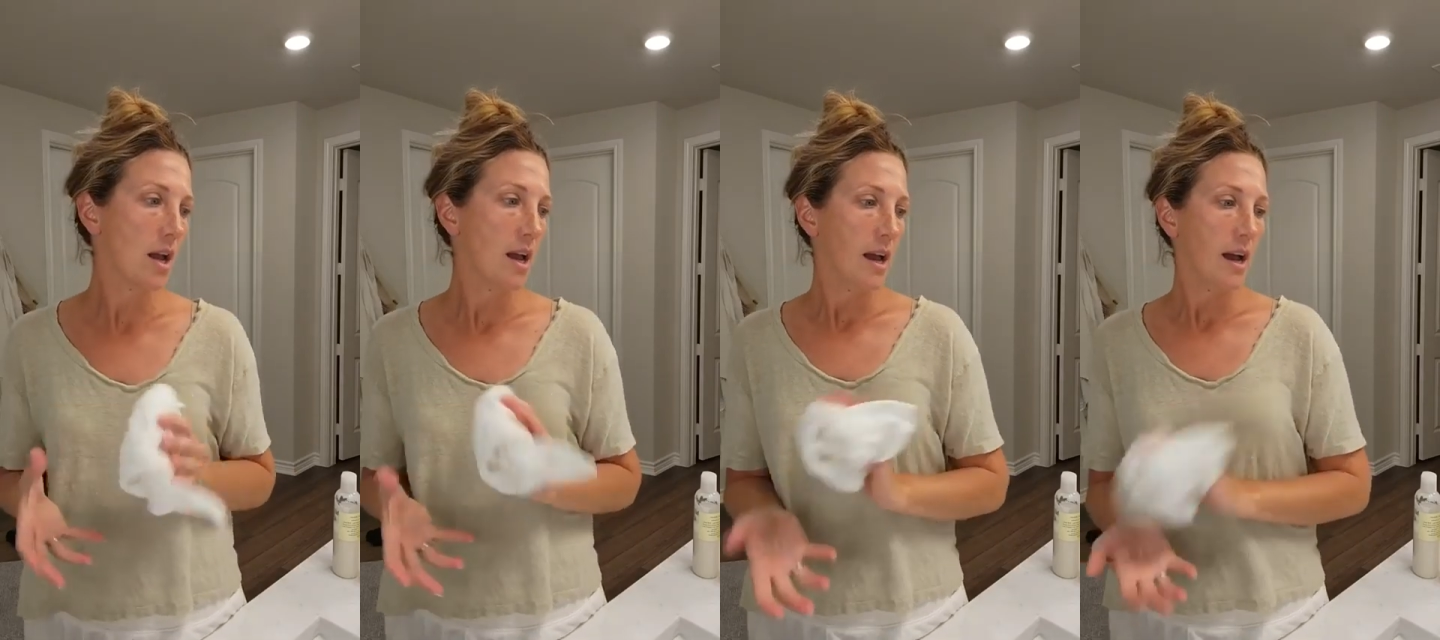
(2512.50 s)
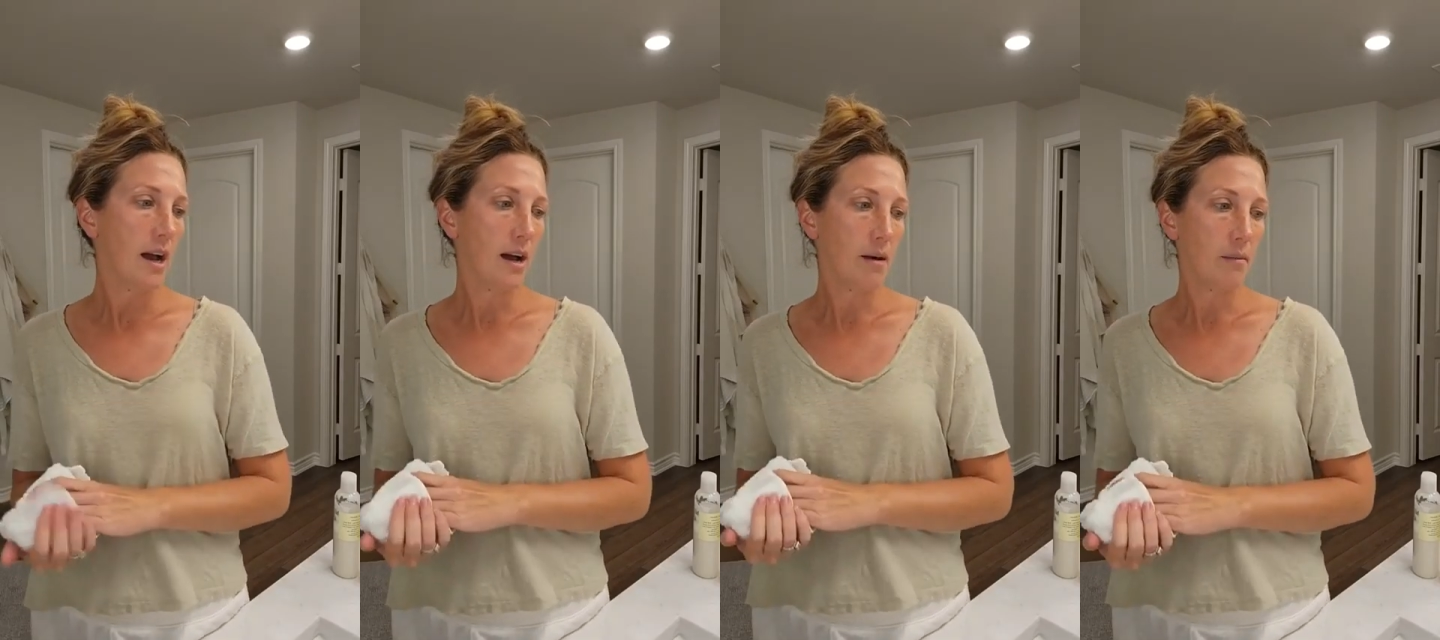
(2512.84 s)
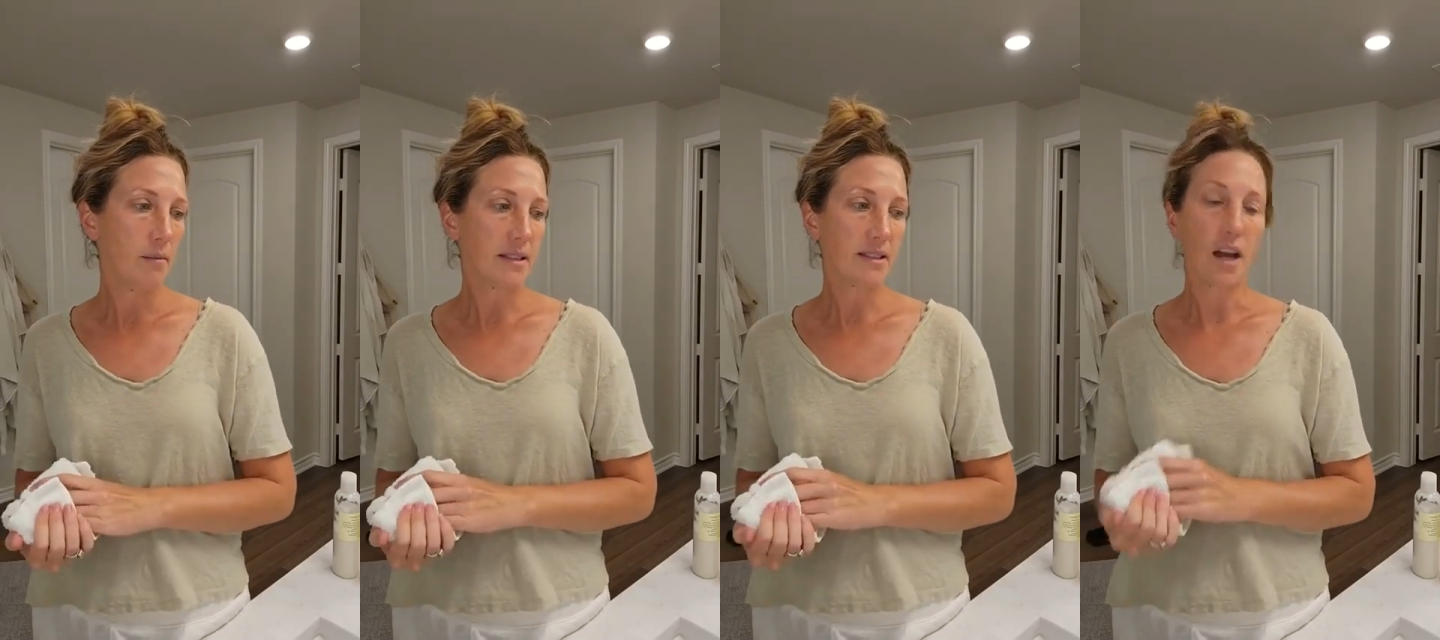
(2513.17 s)

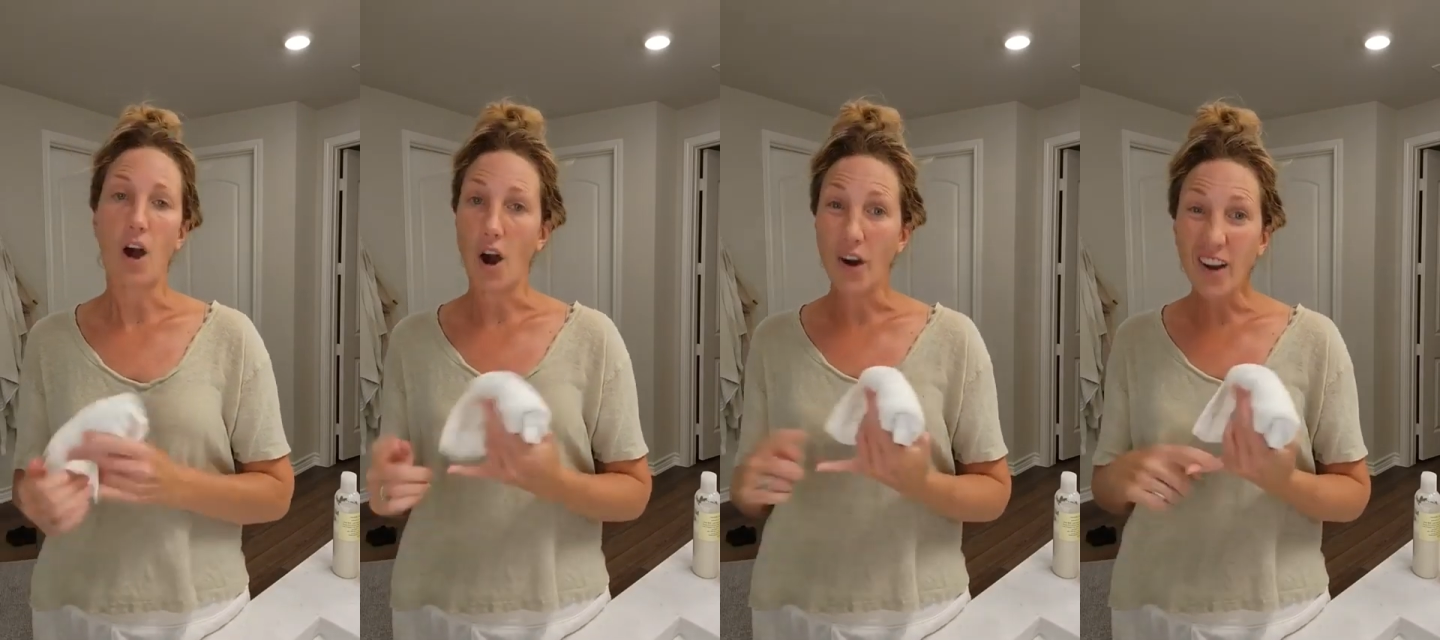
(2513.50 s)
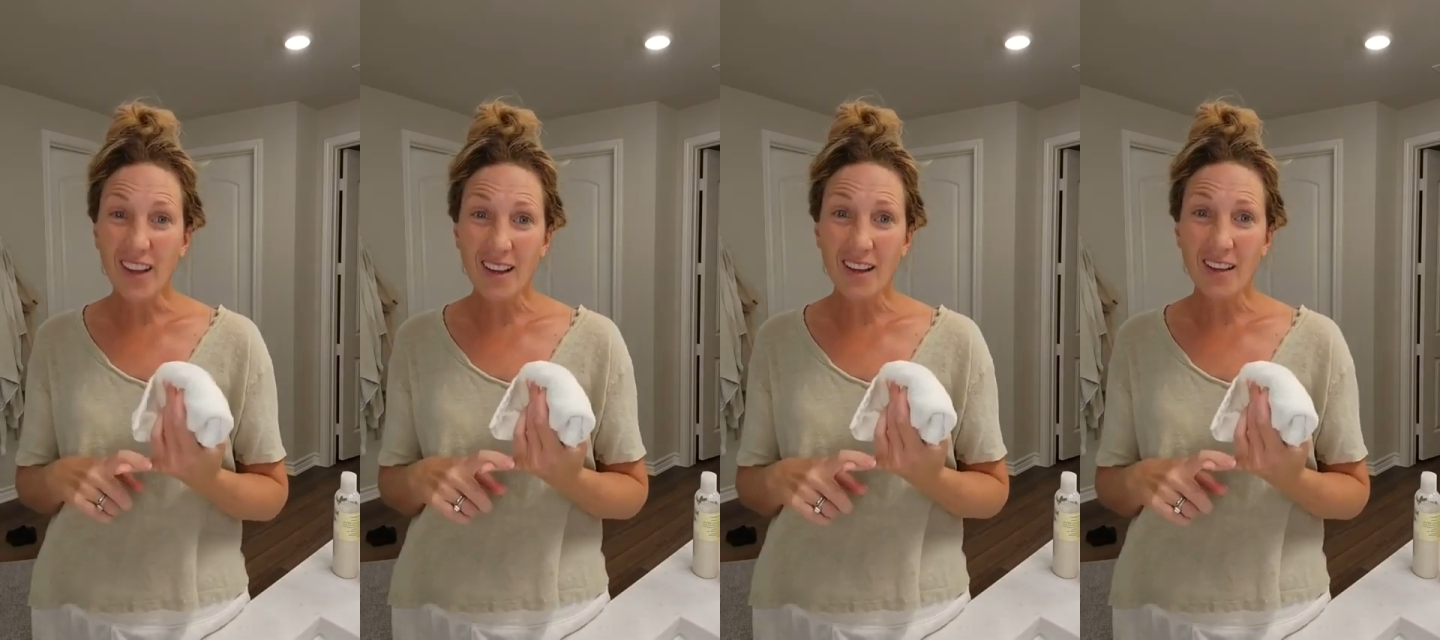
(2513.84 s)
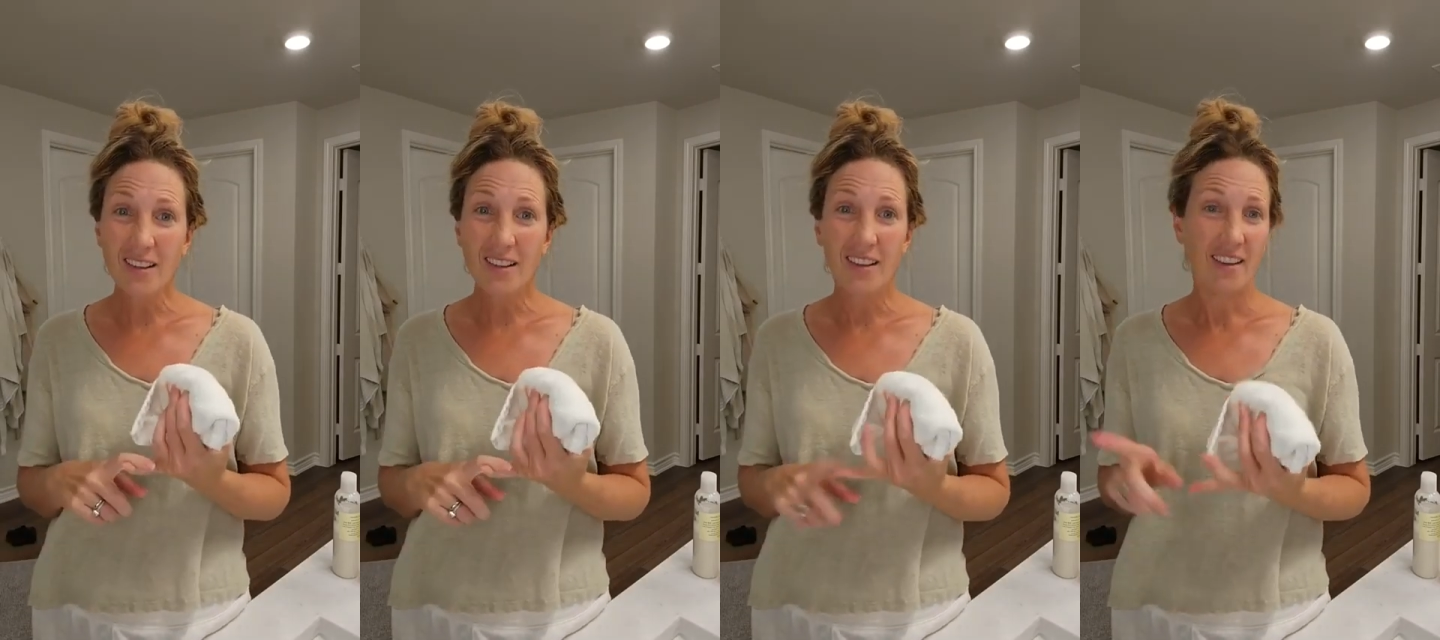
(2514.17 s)
It's got arnica,
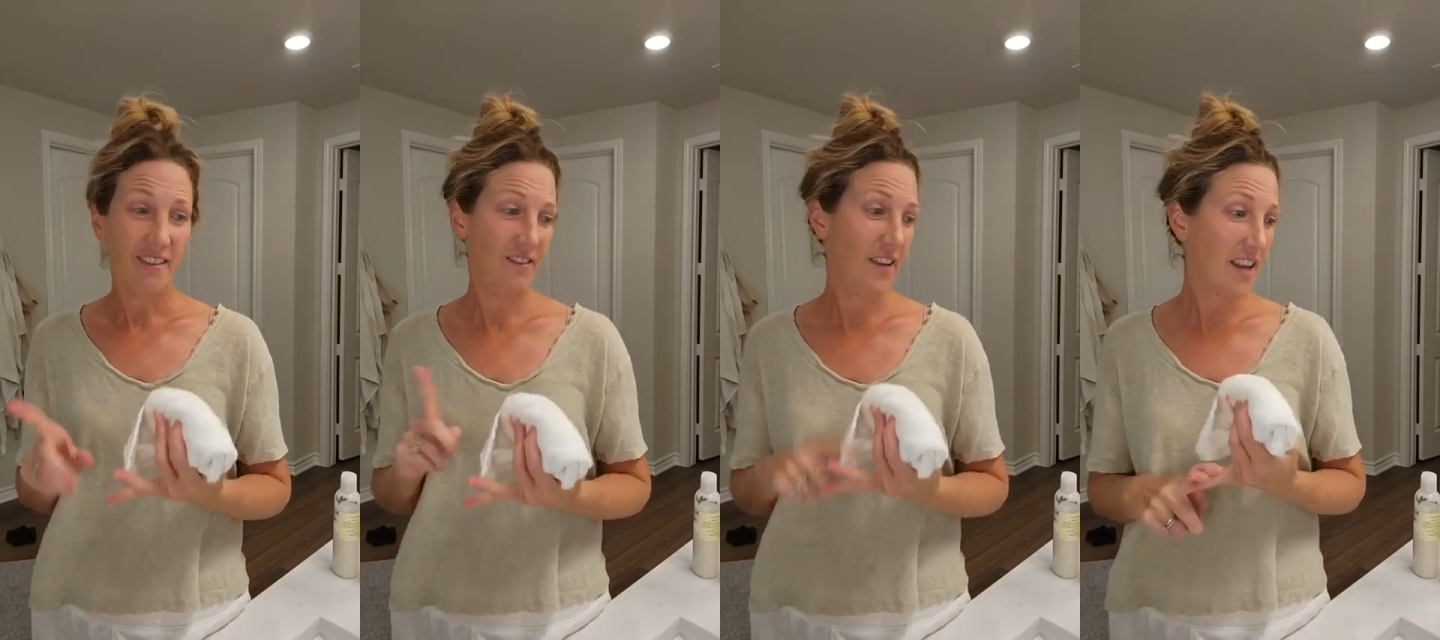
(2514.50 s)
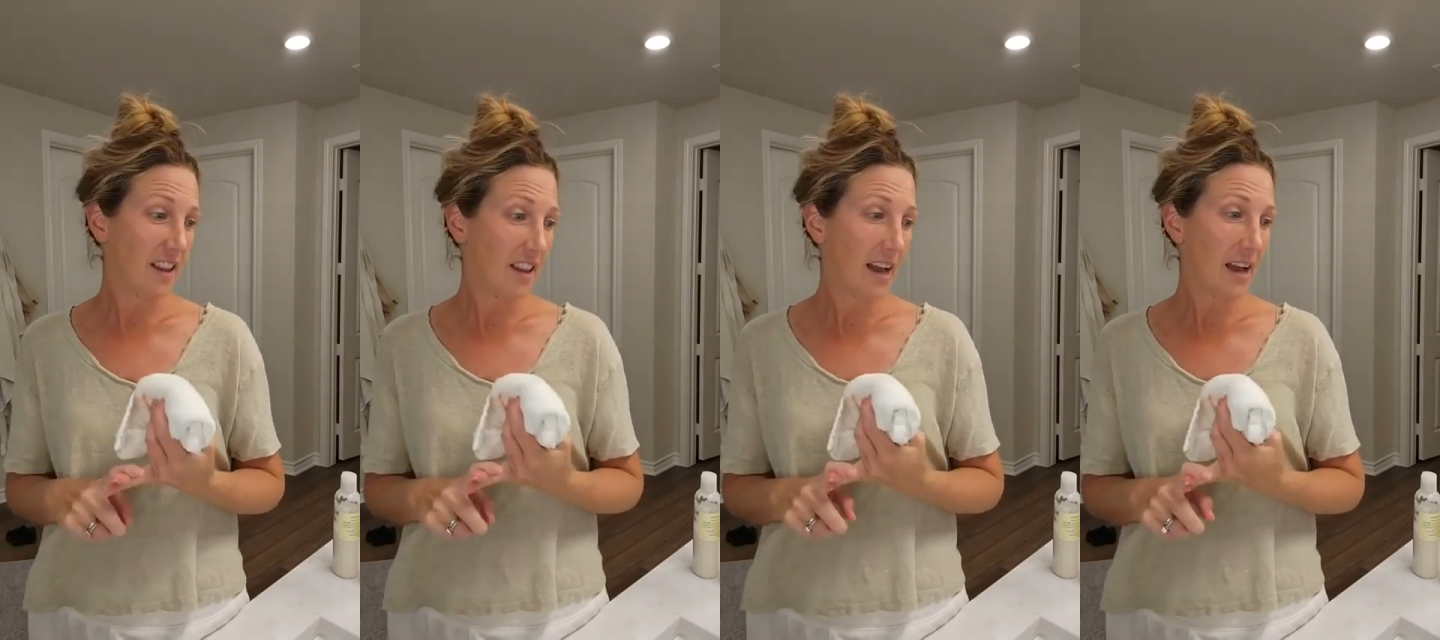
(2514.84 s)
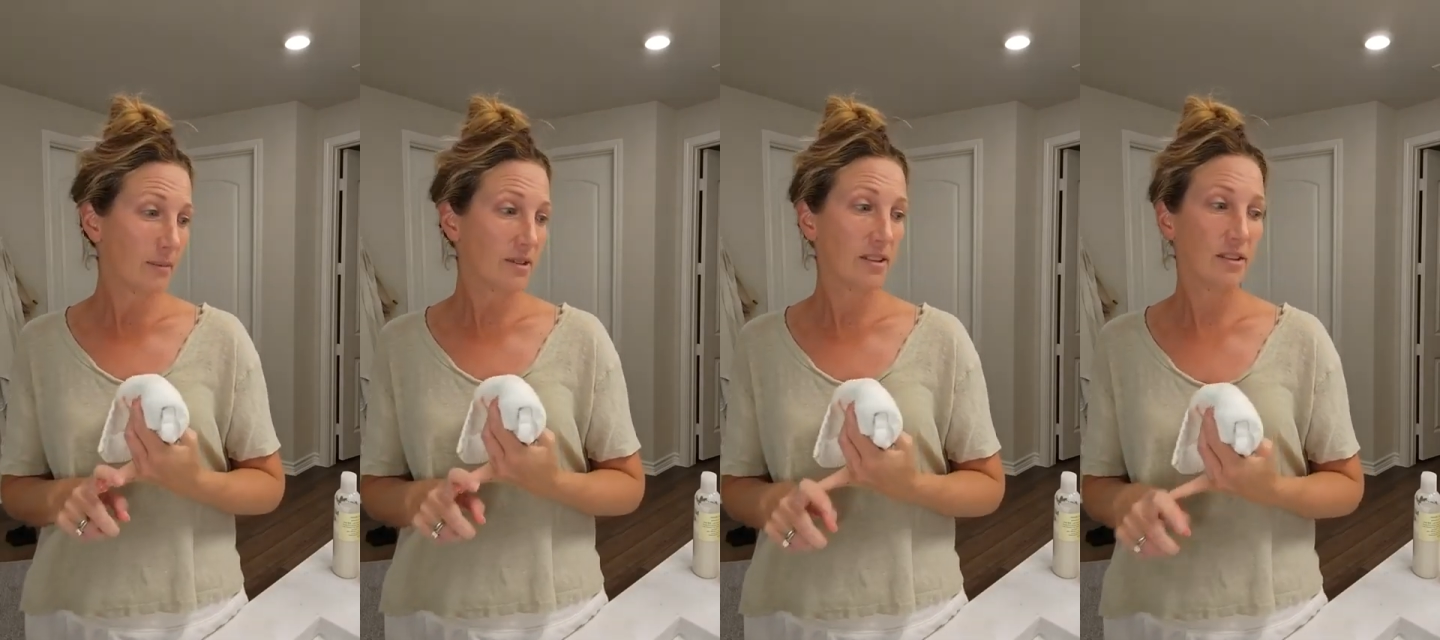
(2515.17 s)
vanilla
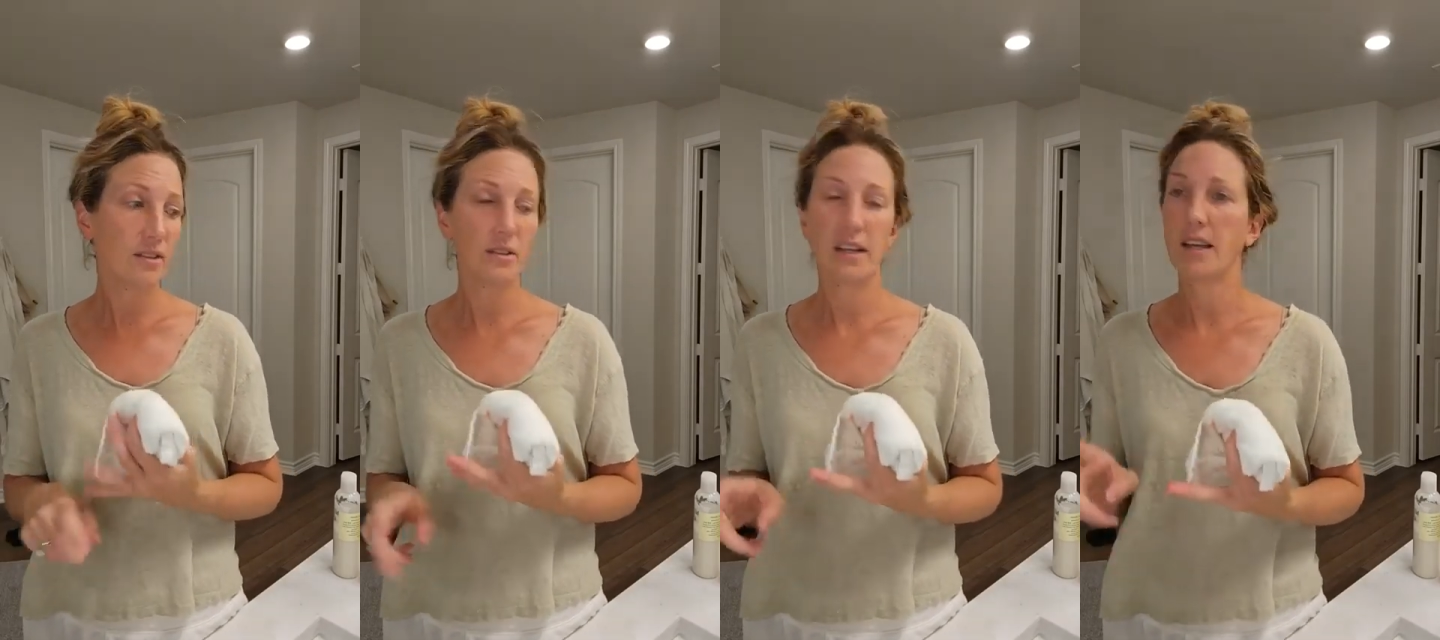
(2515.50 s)
absolute,